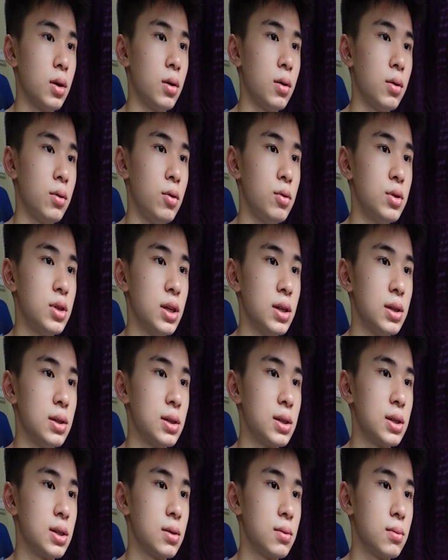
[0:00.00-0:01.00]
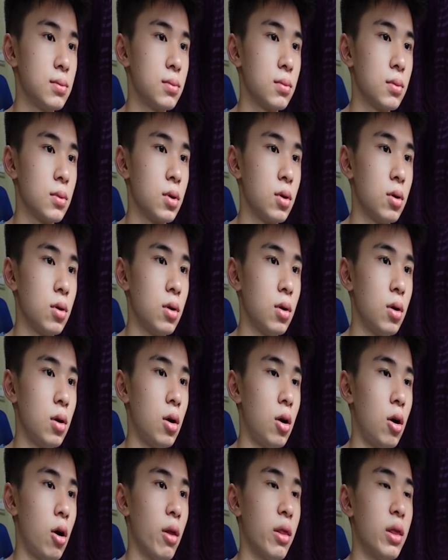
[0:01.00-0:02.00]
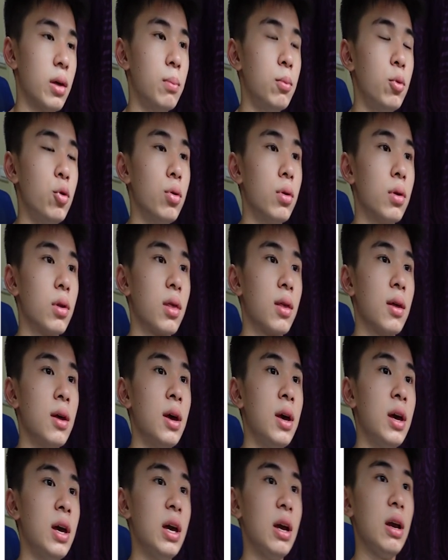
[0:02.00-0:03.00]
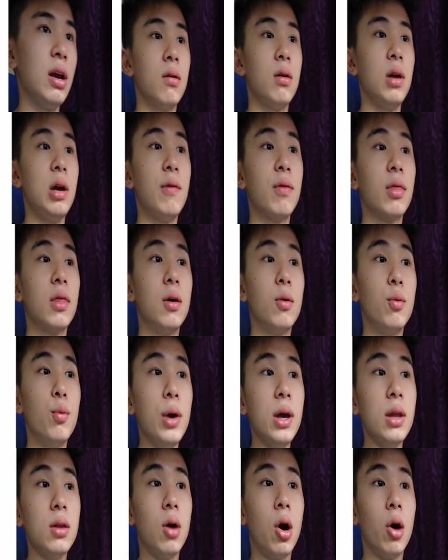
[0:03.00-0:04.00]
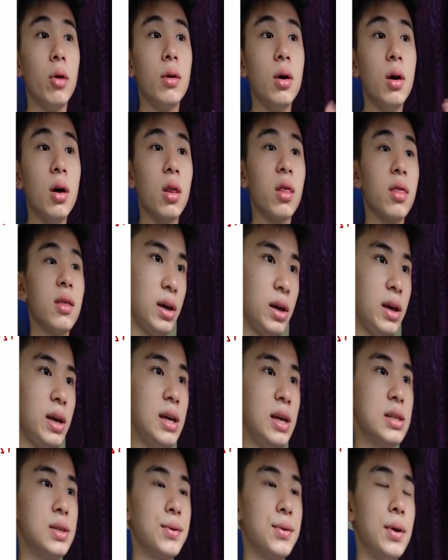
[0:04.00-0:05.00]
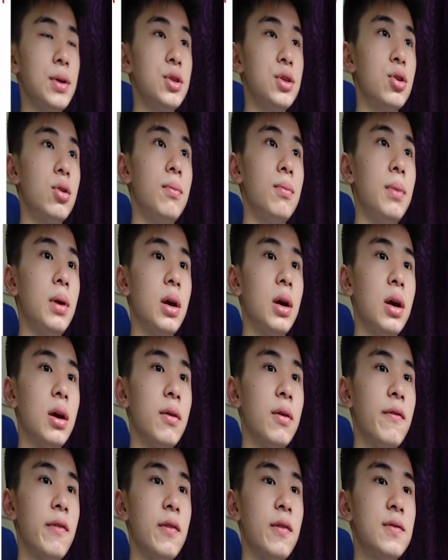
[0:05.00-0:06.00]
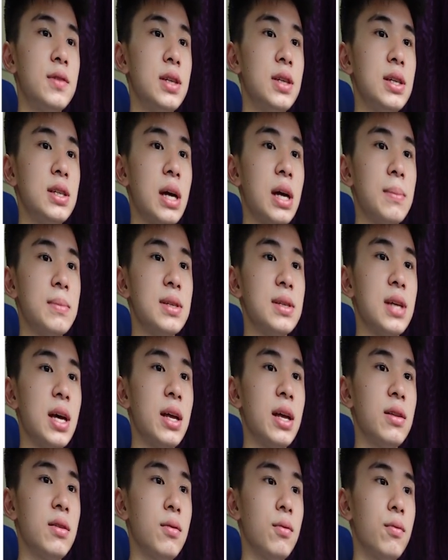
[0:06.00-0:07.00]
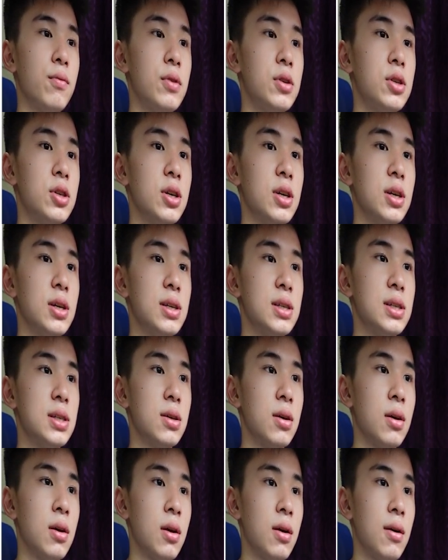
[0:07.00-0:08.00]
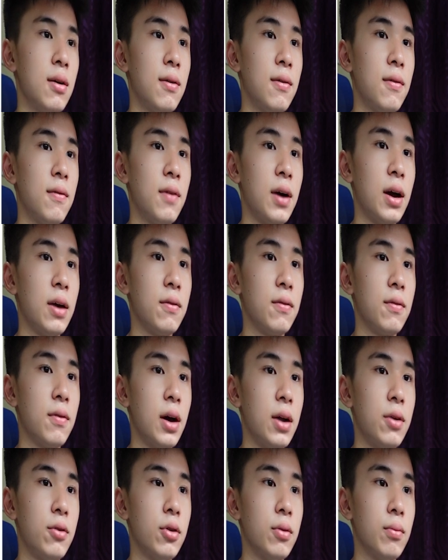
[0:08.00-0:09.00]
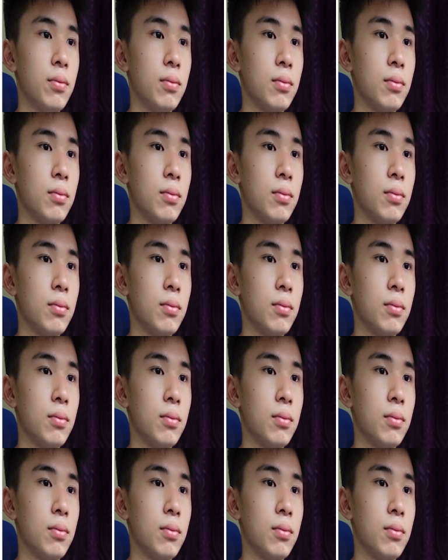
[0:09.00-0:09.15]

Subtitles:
newtons on the moon. If the weight on earth is going to be 50 times 10, which is 500